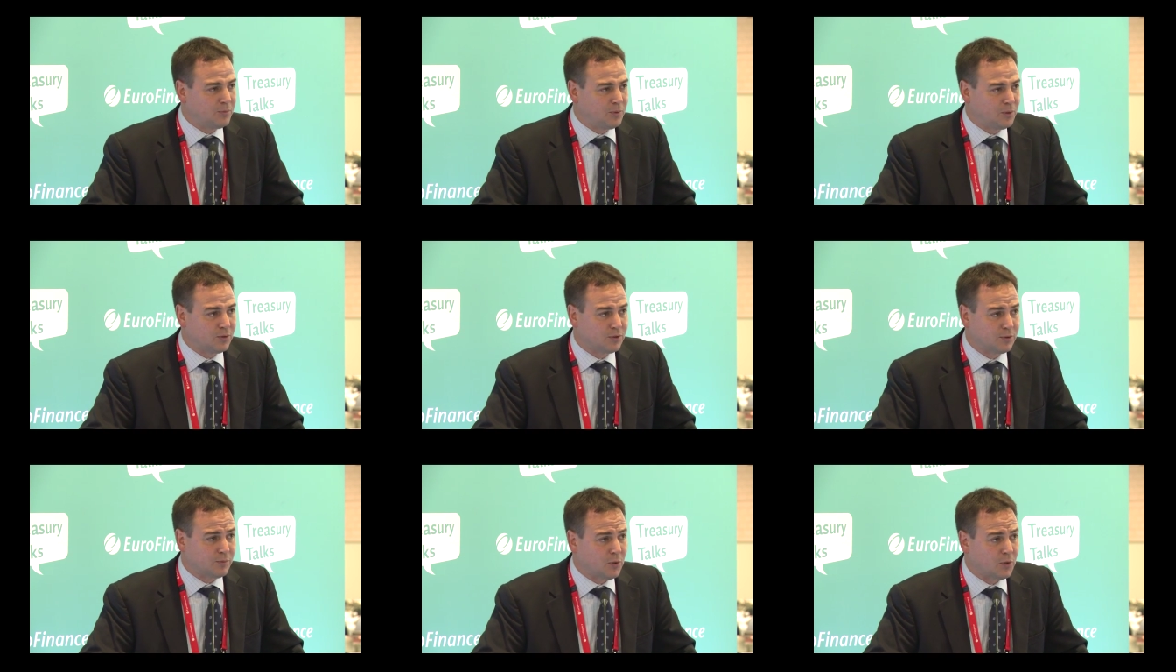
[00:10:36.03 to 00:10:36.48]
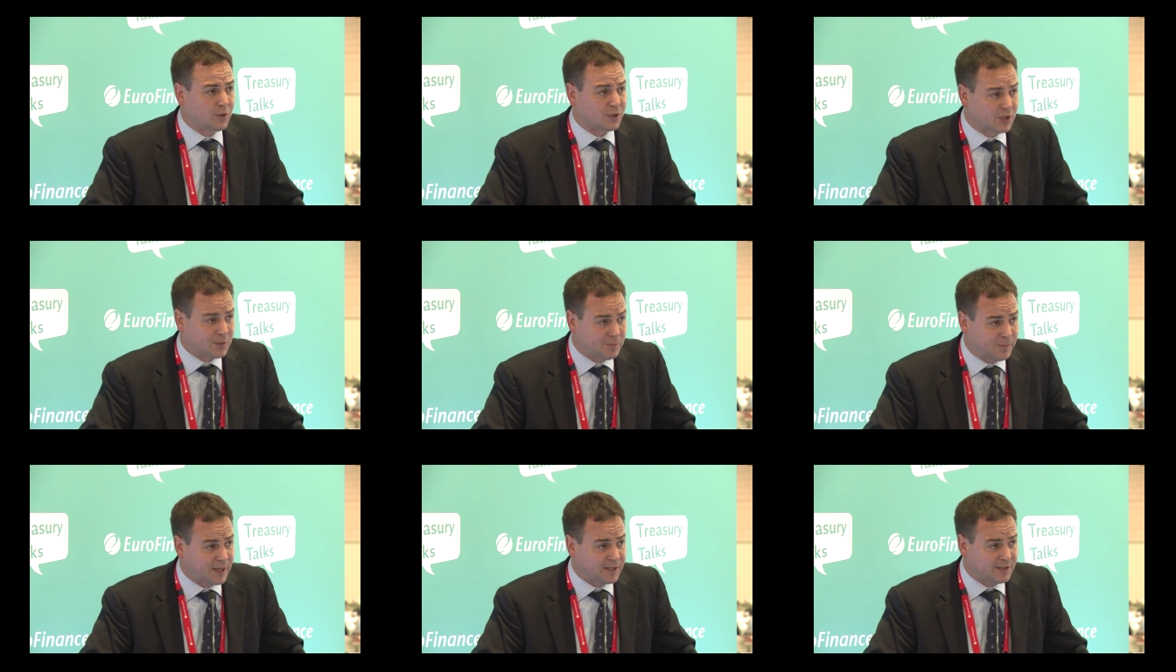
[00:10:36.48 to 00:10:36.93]
pools more
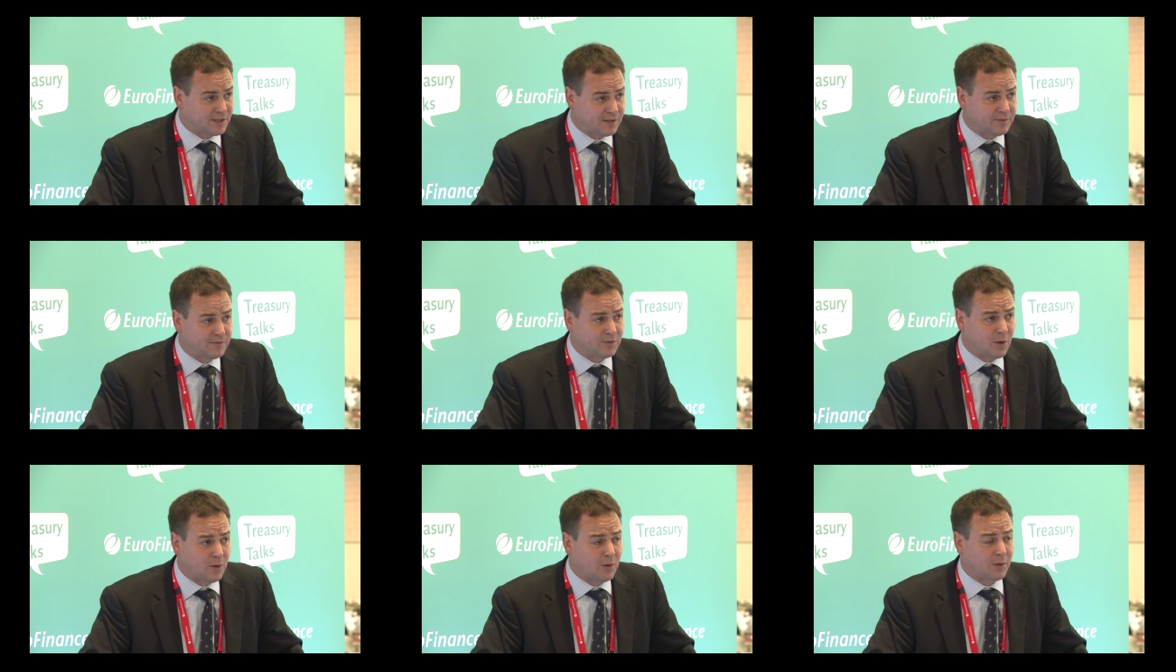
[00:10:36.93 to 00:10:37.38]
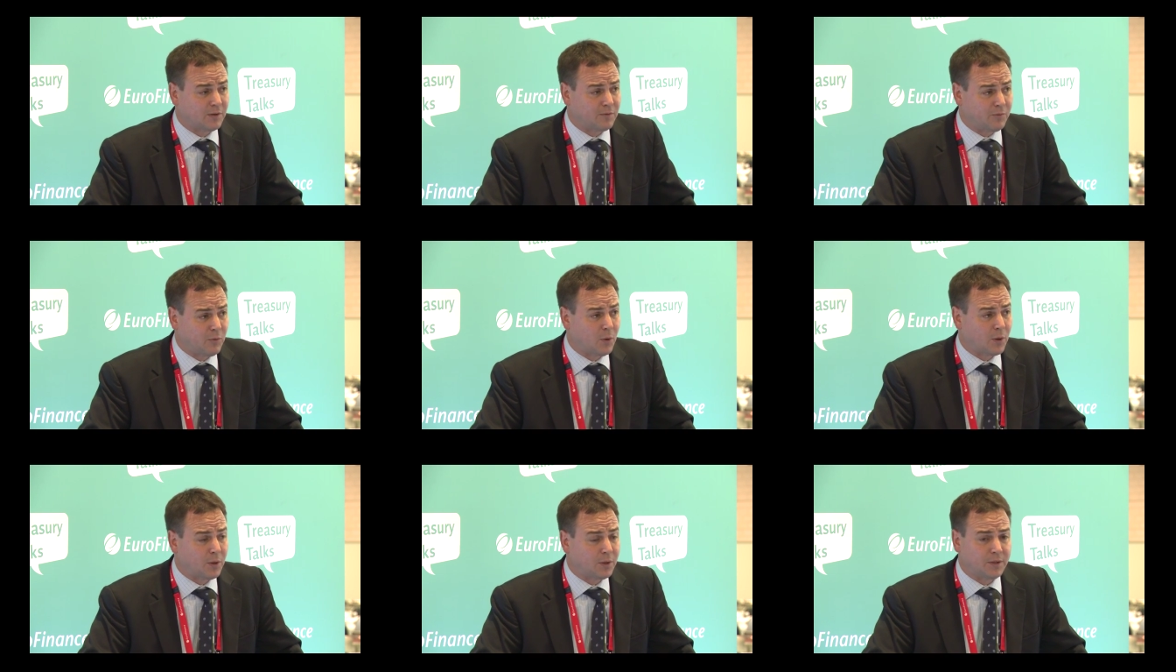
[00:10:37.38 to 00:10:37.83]
expensive going
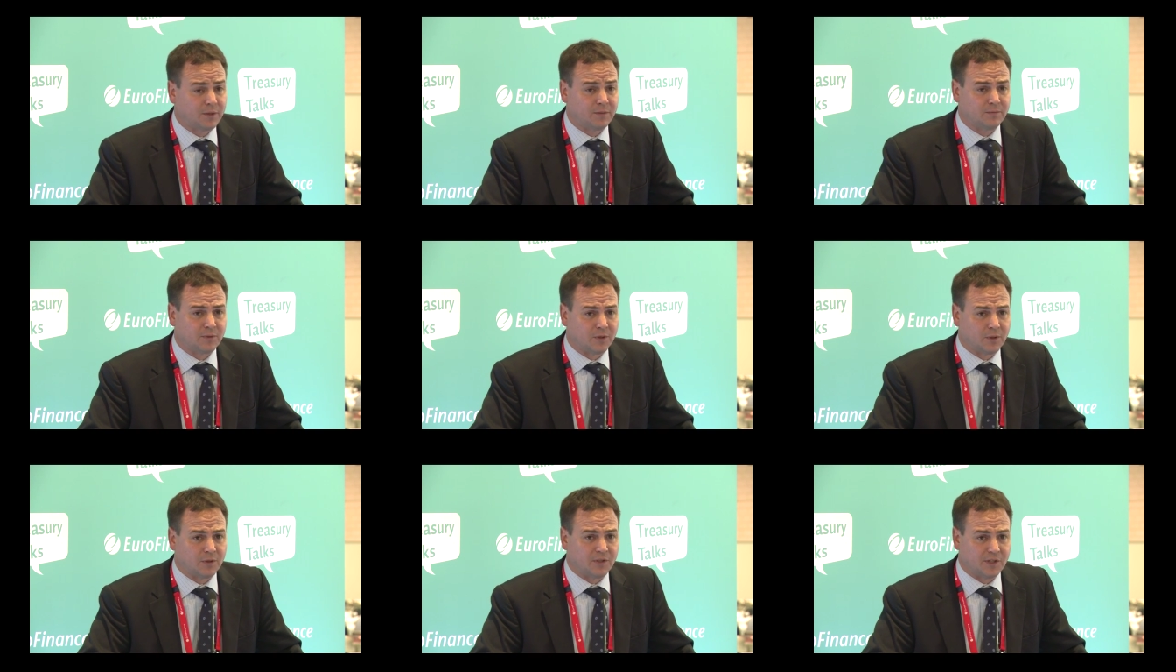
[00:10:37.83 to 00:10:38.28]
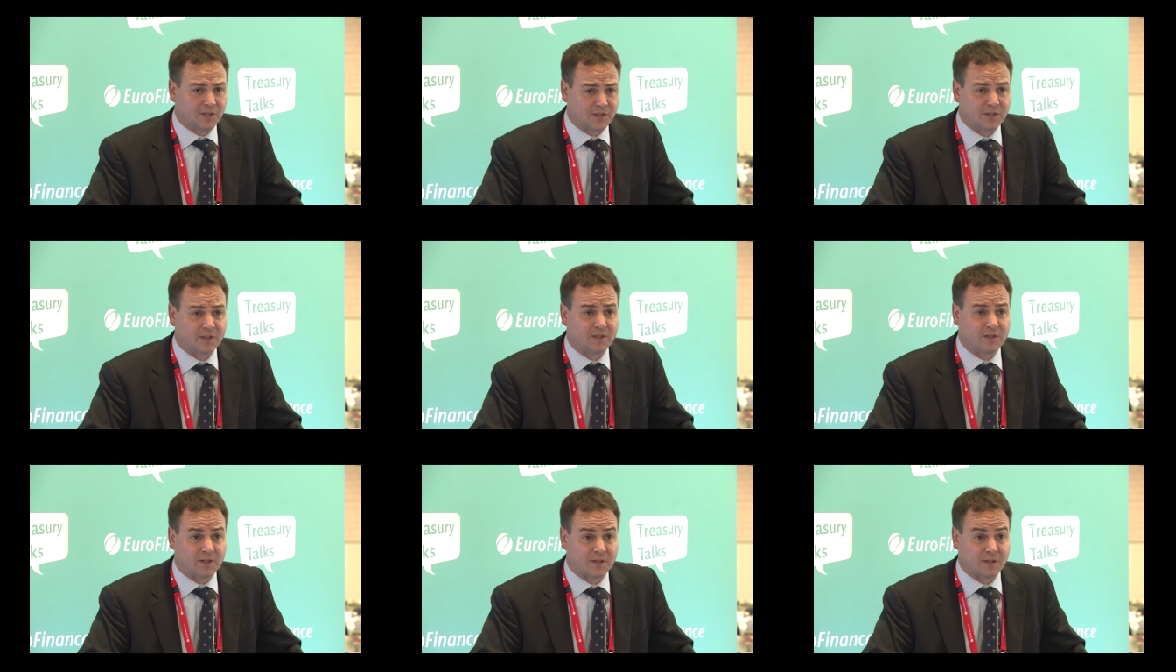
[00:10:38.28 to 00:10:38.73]
forward, or at
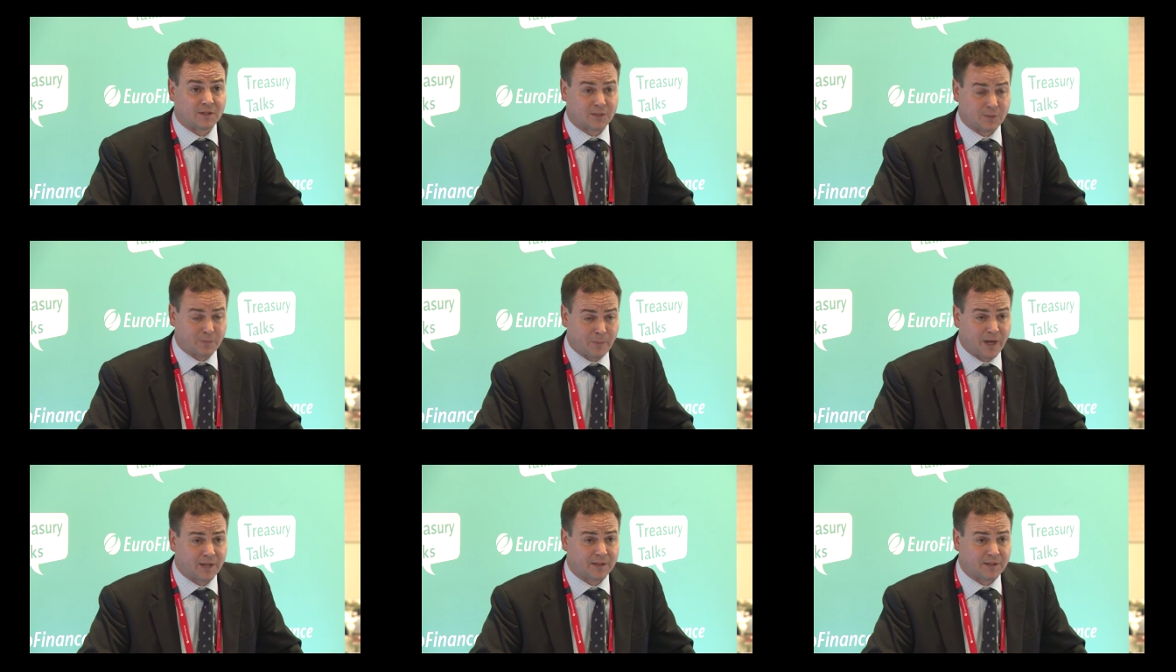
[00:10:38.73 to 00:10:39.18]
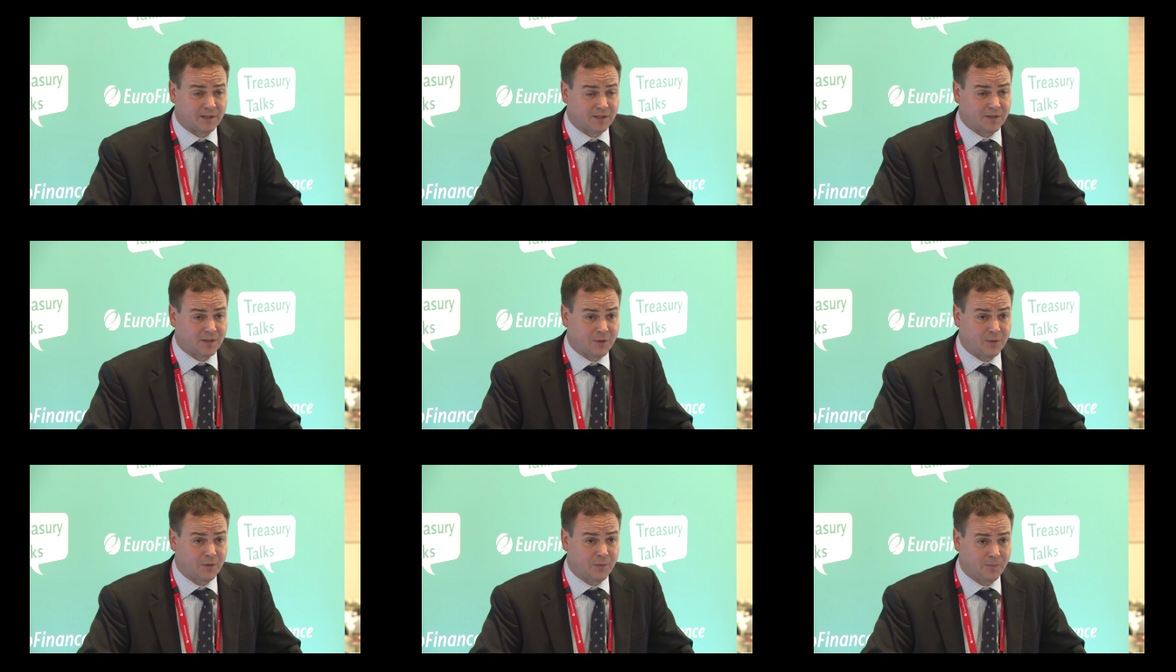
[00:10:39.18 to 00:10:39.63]
least it's expected
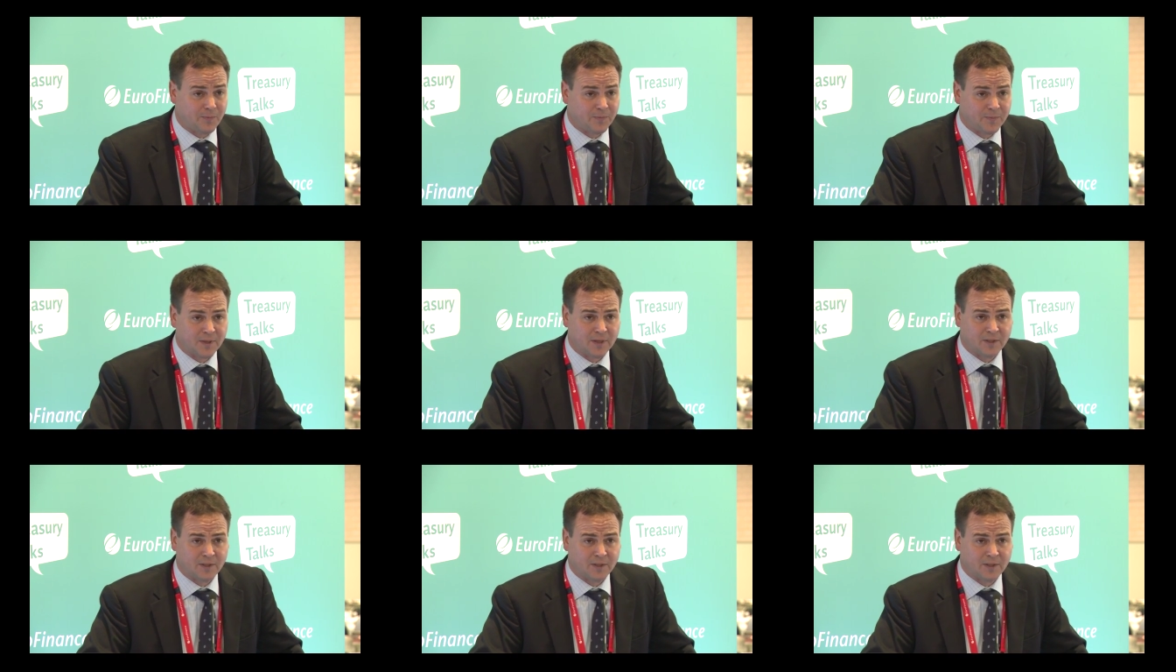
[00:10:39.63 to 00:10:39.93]
to.